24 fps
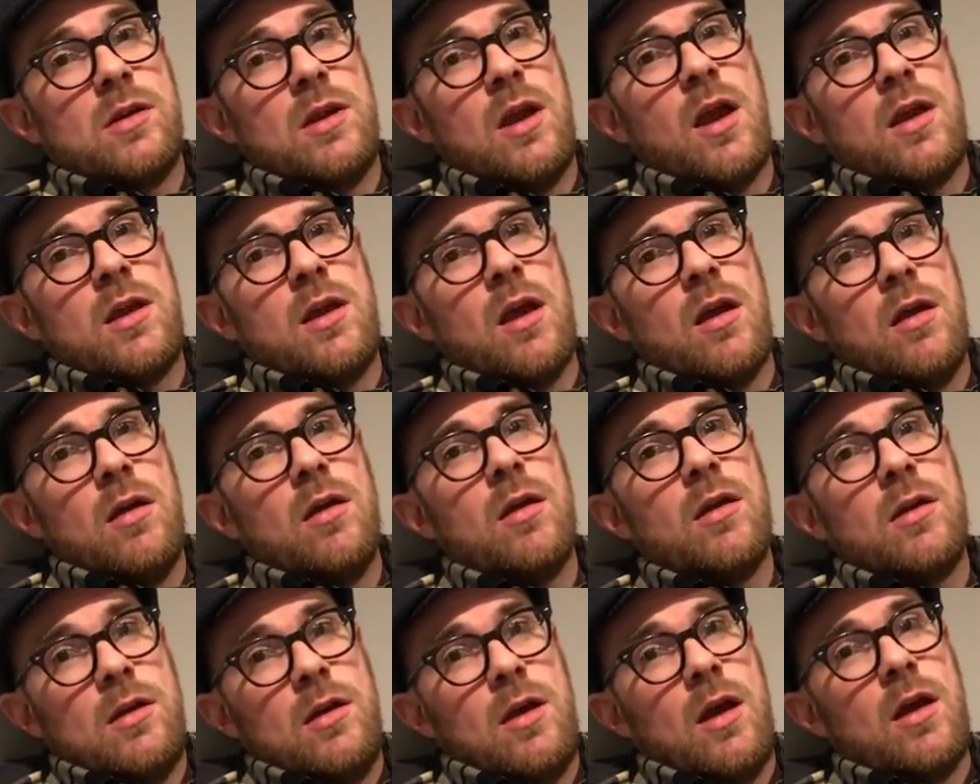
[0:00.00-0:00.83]

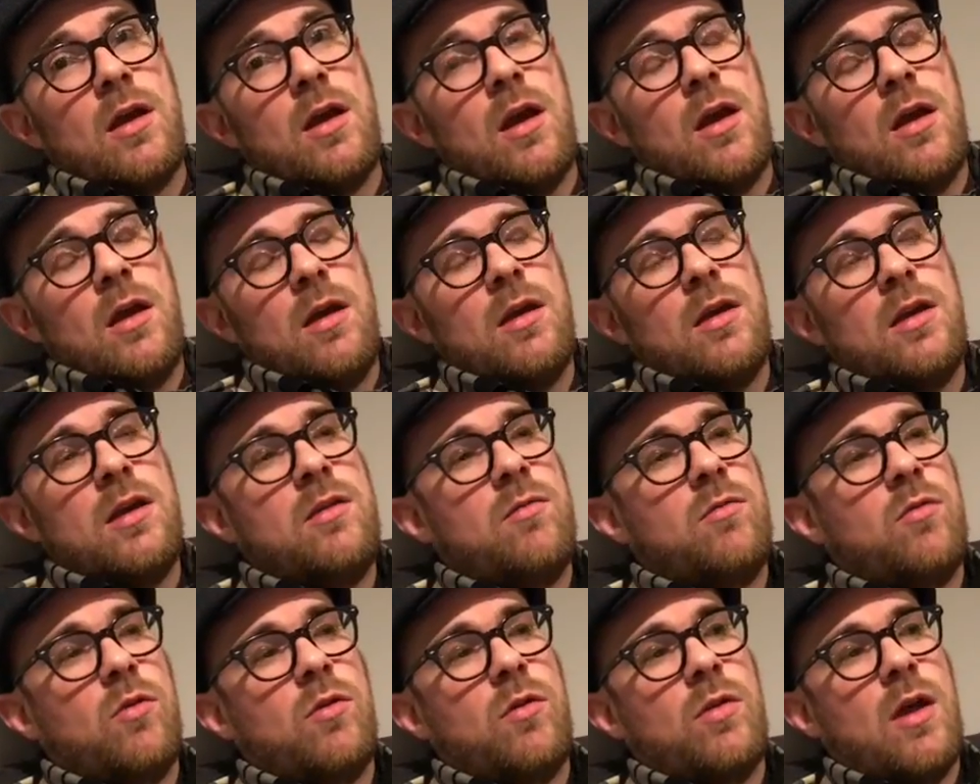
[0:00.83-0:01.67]
Yeah. He
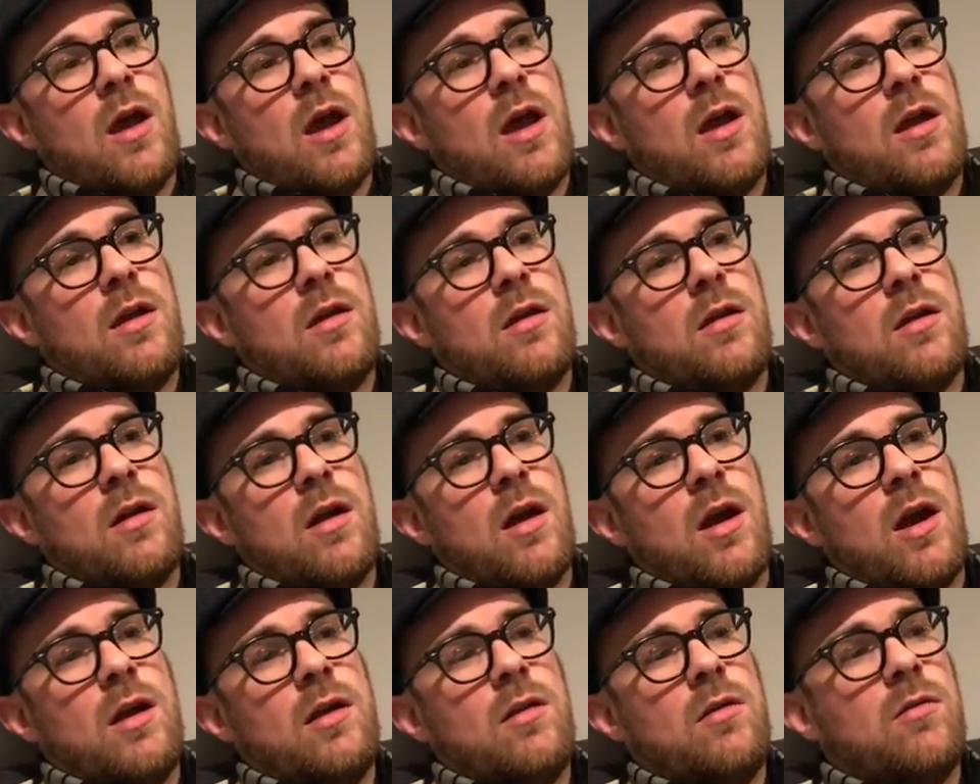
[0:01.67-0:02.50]
wrote that, and
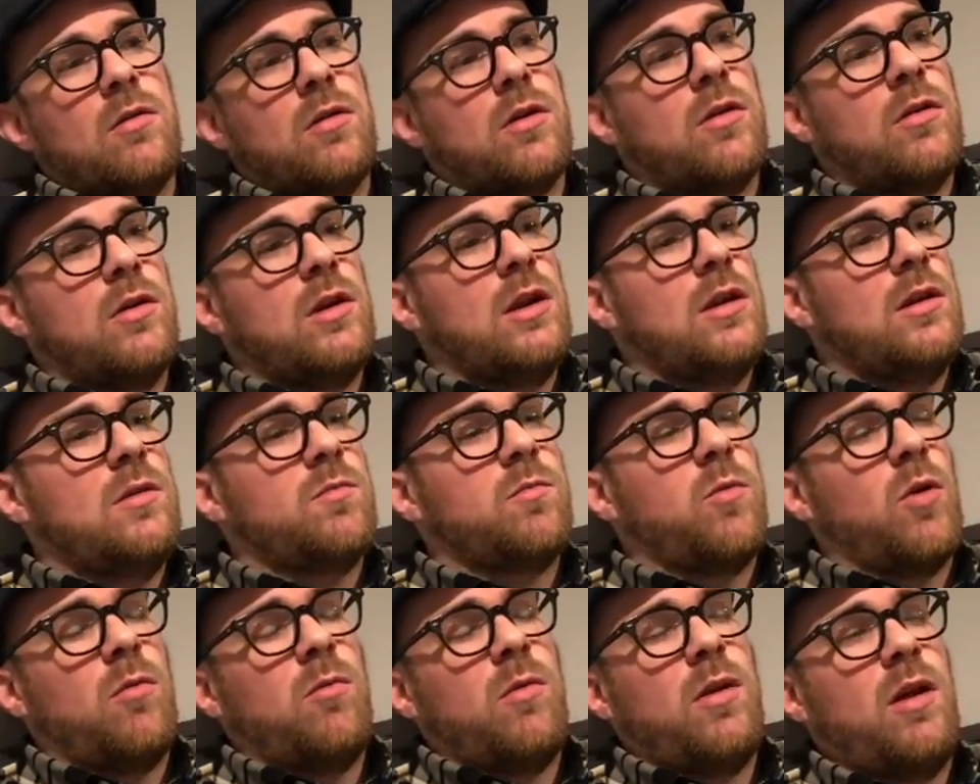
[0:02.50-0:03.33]
I Know Korea. He's
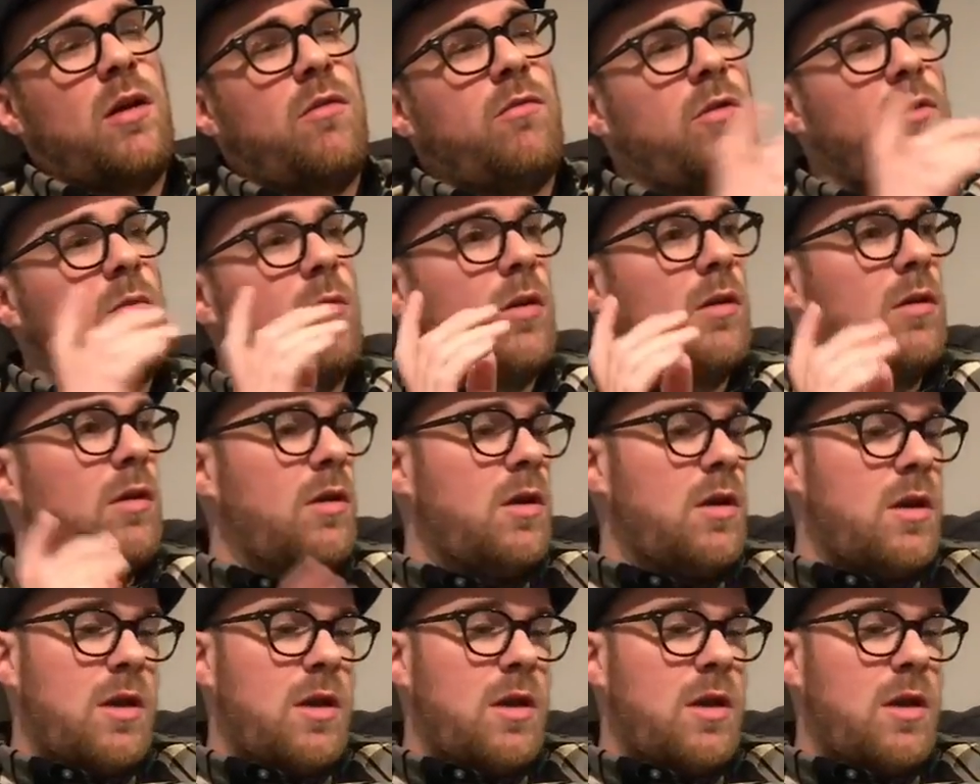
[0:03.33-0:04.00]
worked with everyone.